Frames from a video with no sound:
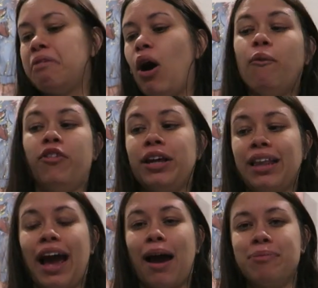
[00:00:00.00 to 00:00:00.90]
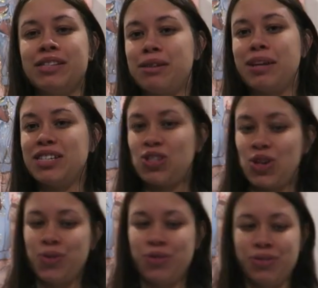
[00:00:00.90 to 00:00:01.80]
Hopefully that happens to me
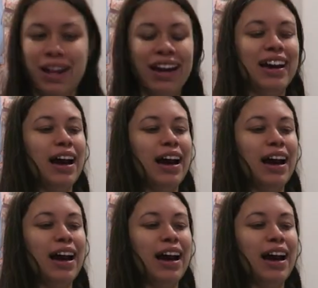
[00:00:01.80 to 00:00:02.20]
soon.